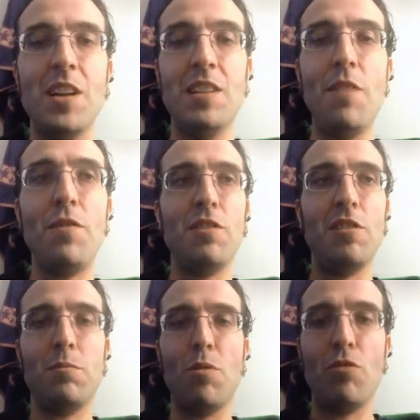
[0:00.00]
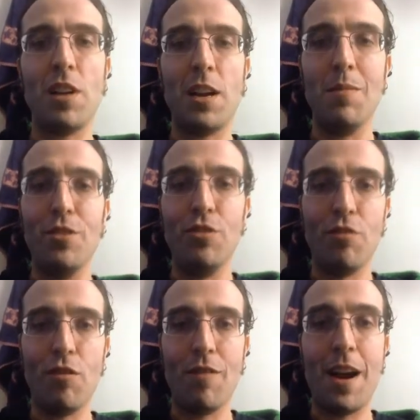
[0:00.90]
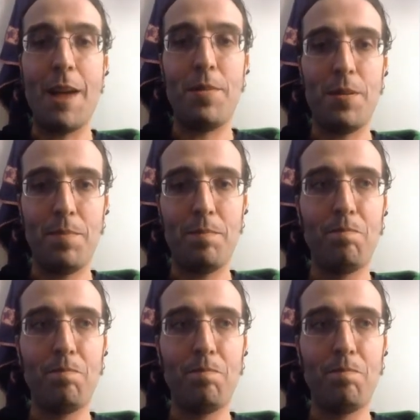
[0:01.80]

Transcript: It definitely smoked like a Maduro wrapper.